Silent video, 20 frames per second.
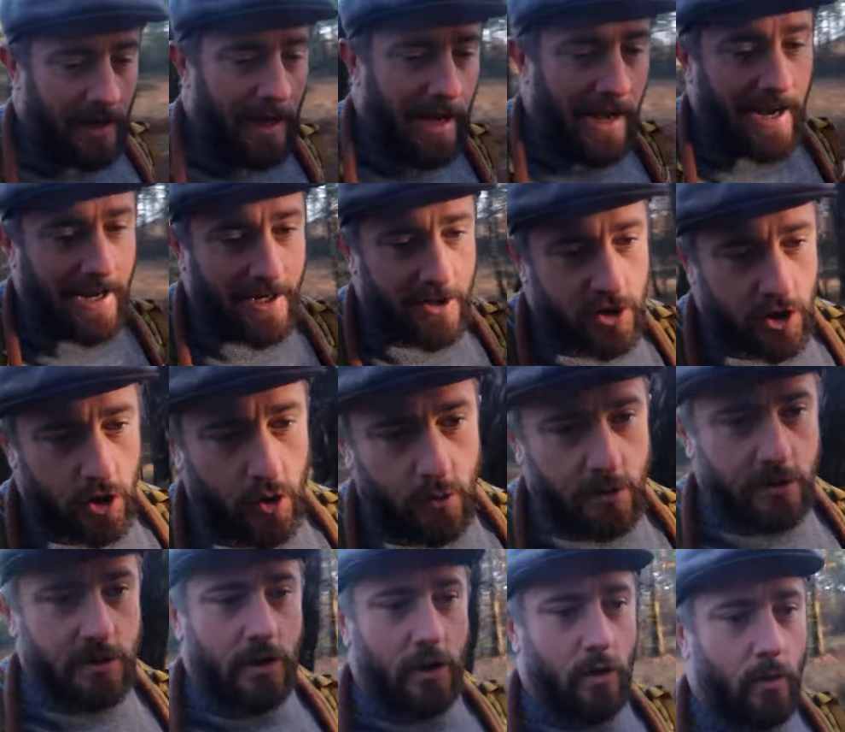I
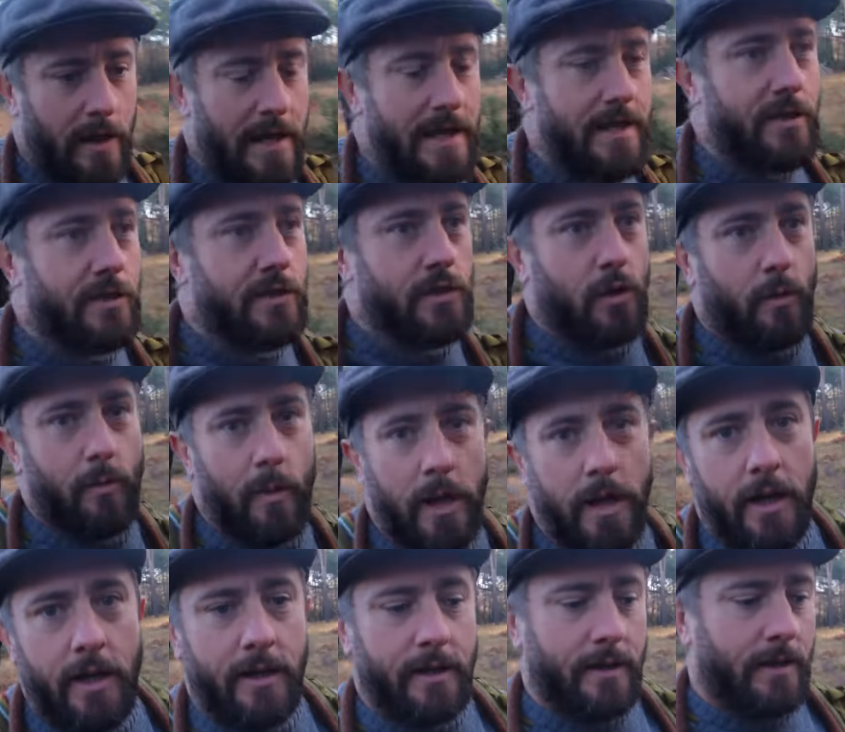choose to, in
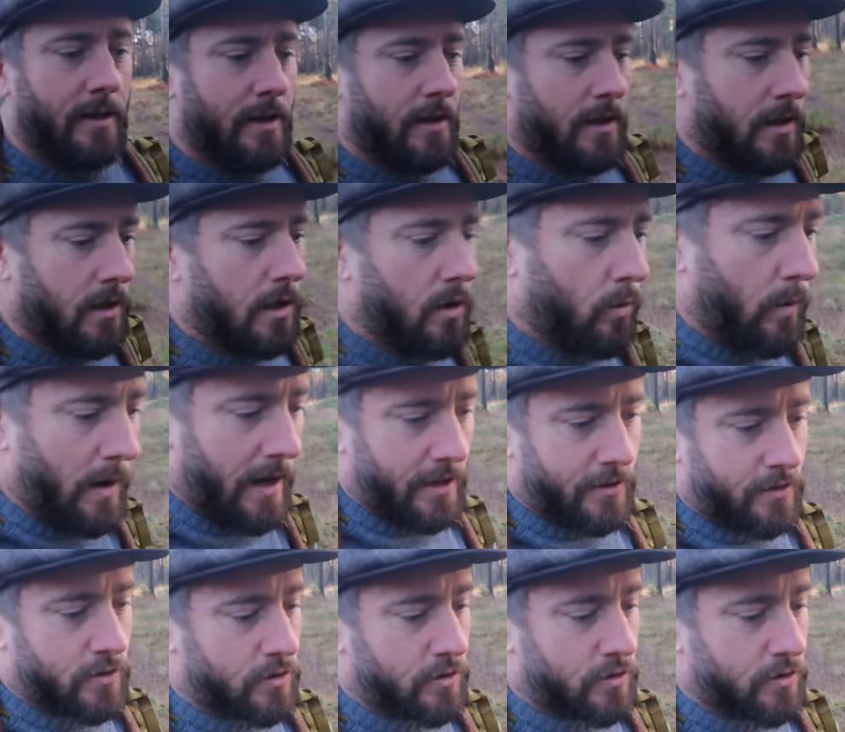summer, wear